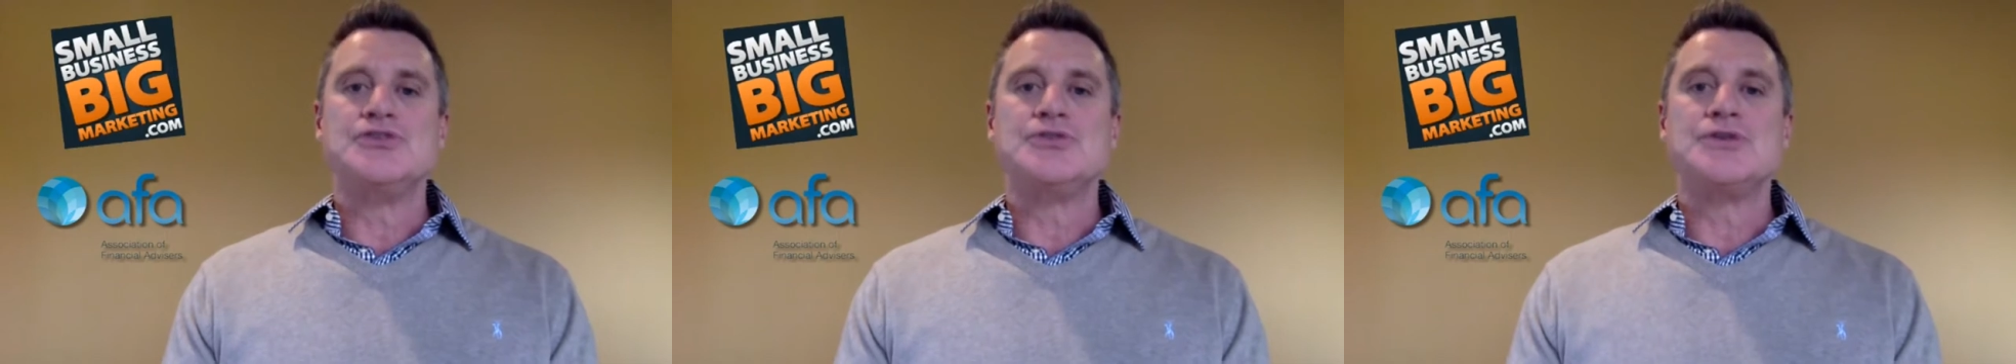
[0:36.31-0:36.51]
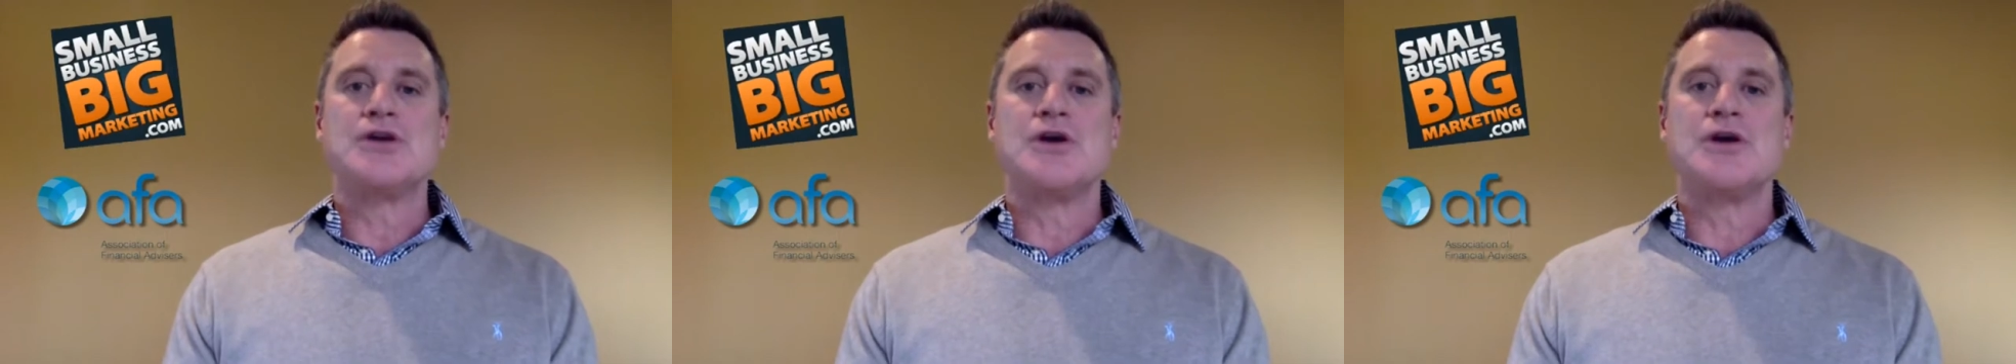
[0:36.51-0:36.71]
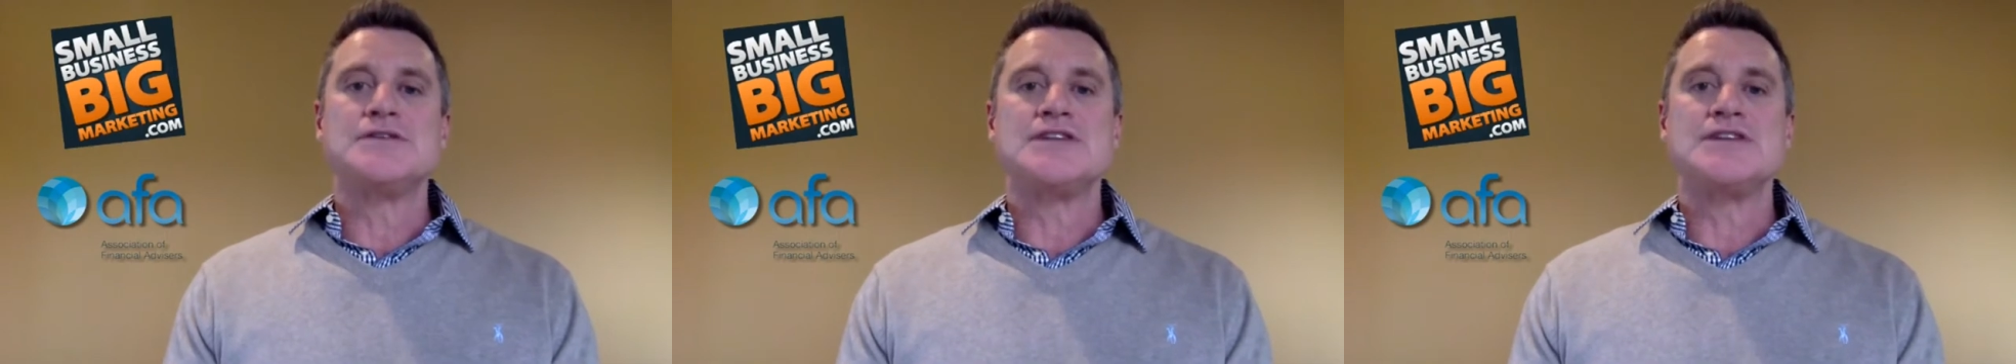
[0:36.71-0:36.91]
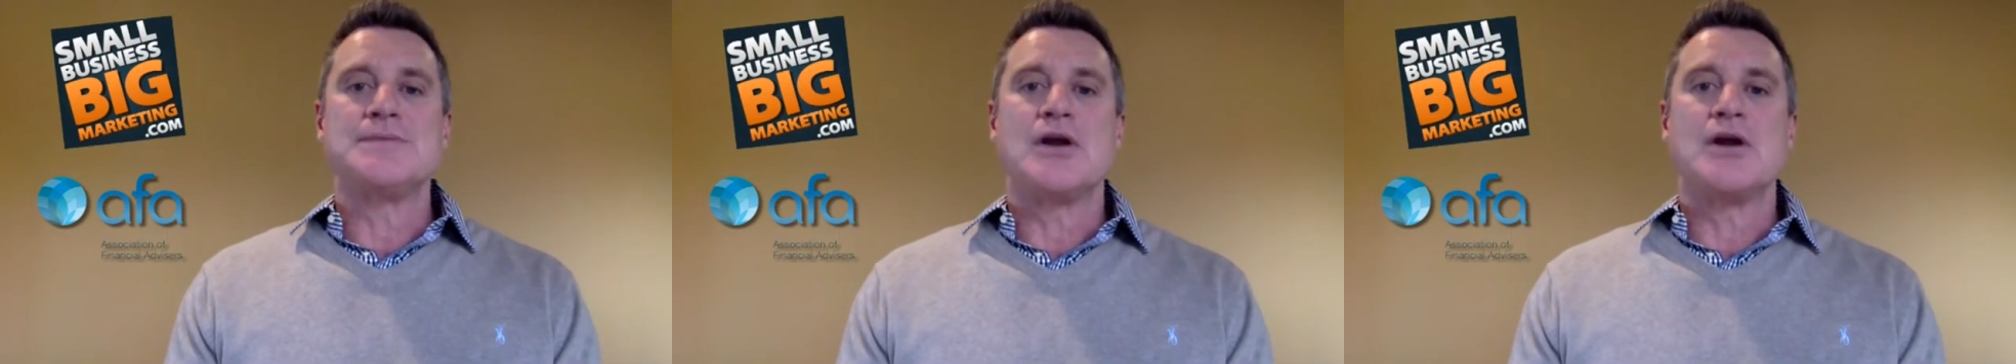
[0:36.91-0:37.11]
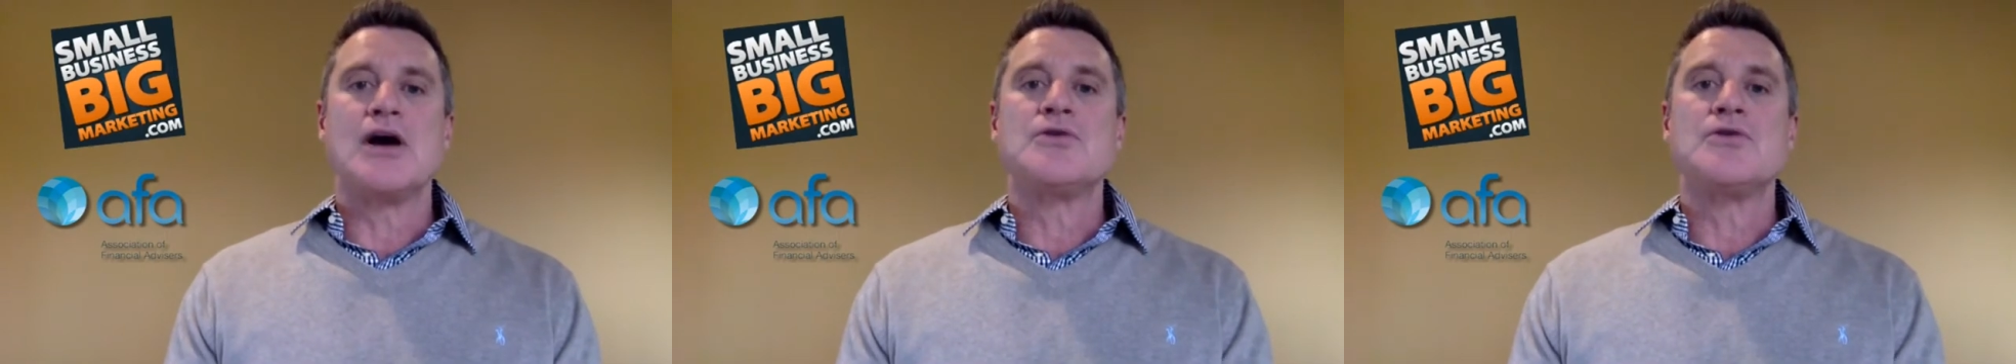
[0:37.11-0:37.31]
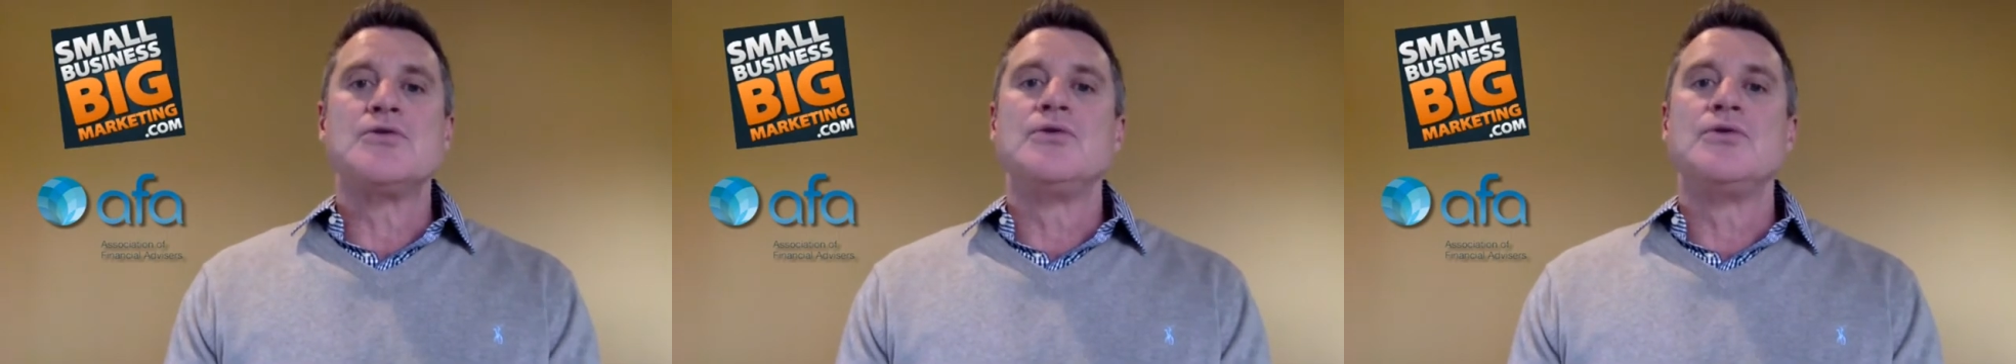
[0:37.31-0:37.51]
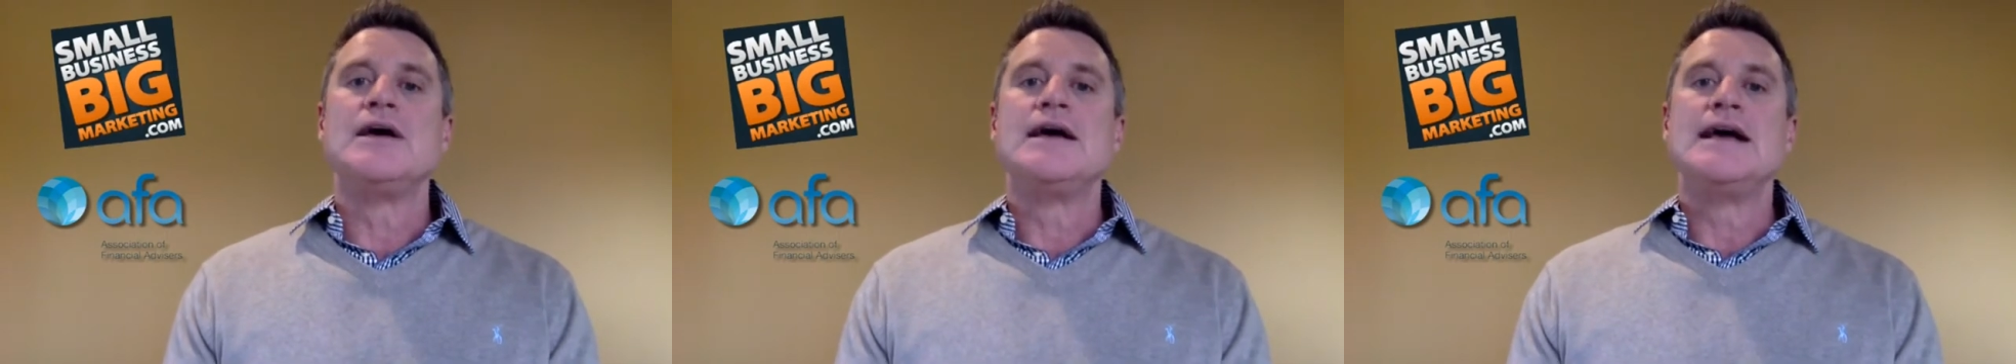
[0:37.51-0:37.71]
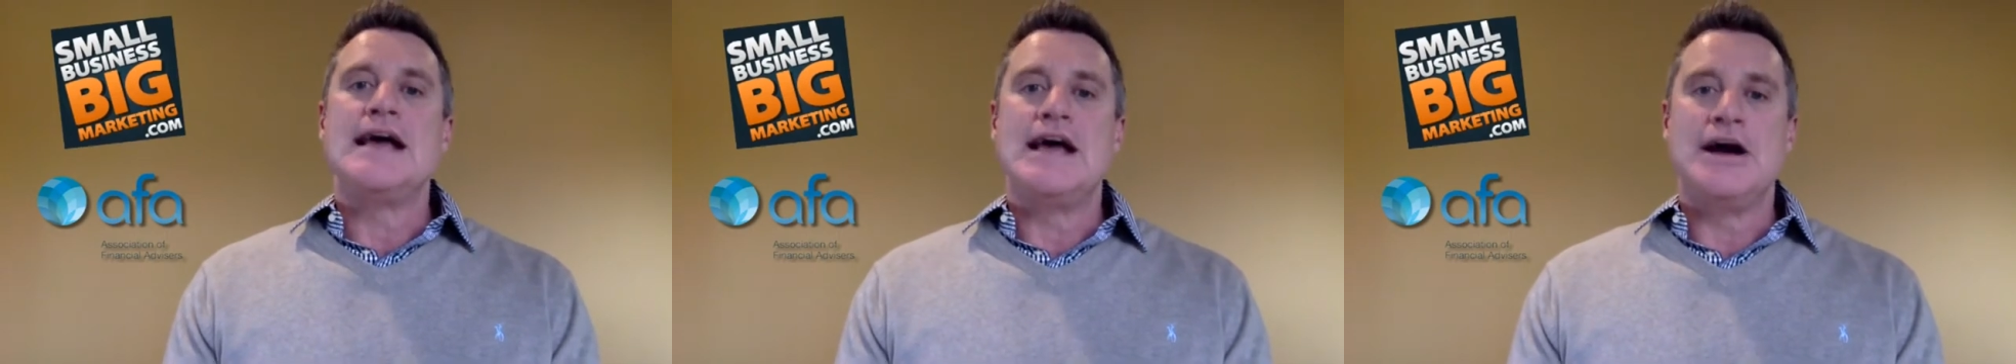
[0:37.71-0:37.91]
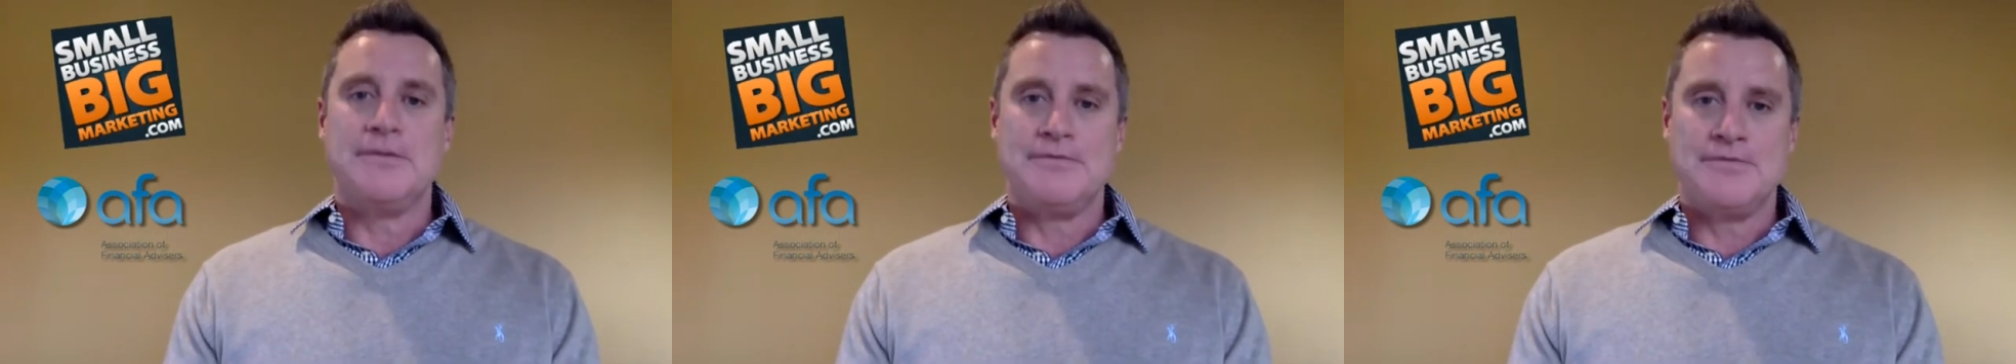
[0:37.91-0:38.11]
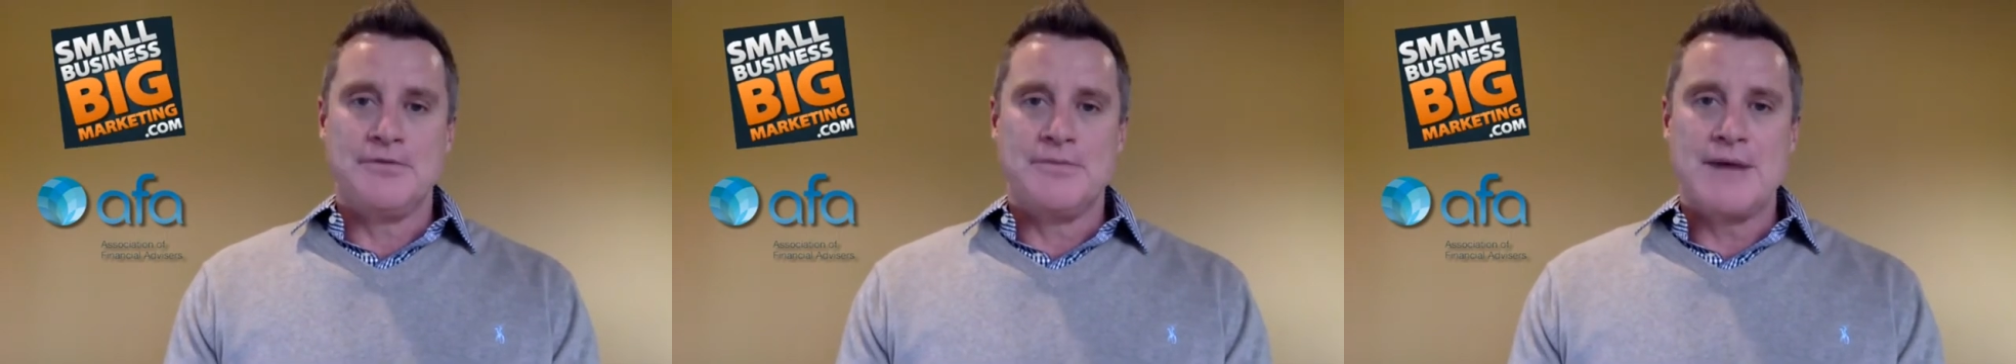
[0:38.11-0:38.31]
to a concept that I call
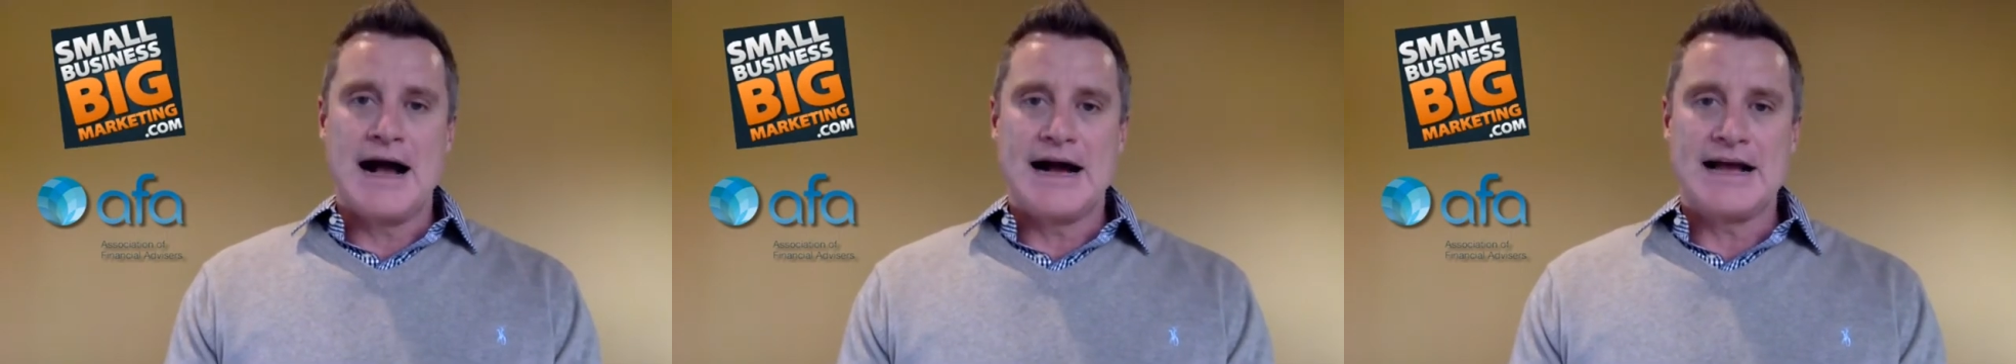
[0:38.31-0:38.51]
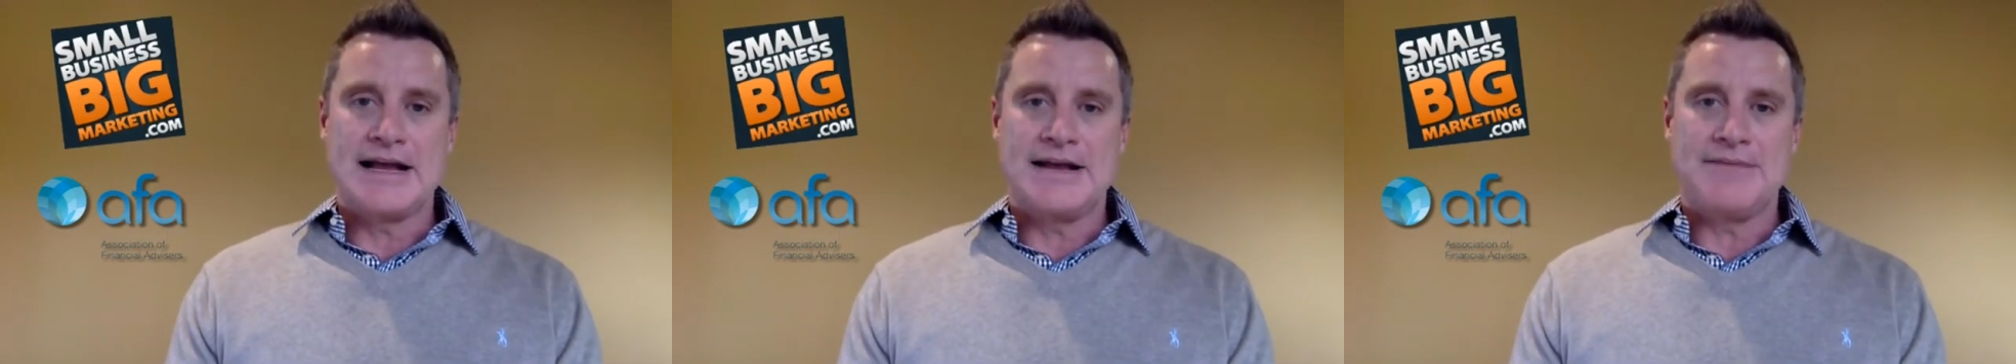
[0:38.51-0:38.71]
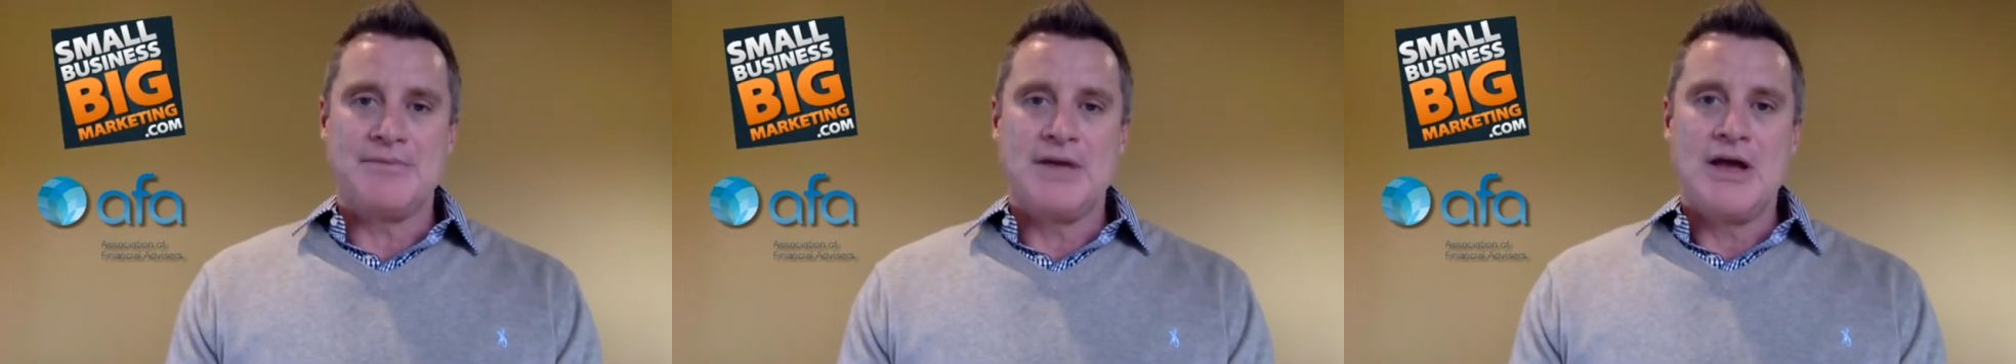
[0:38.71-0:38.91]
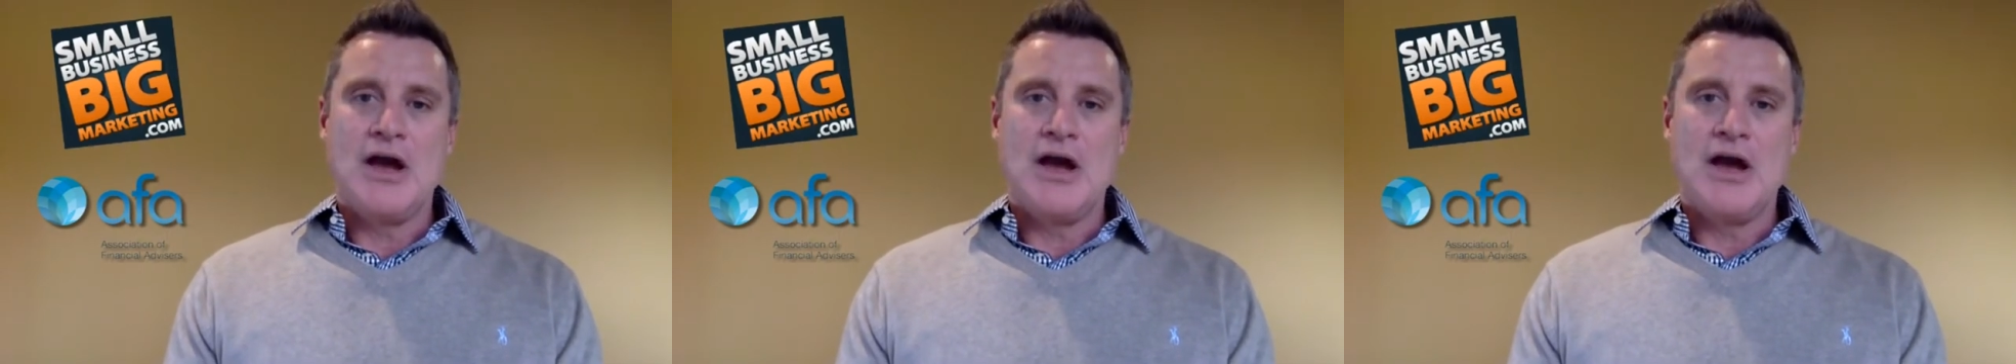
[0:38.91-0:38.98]
helpful marketing,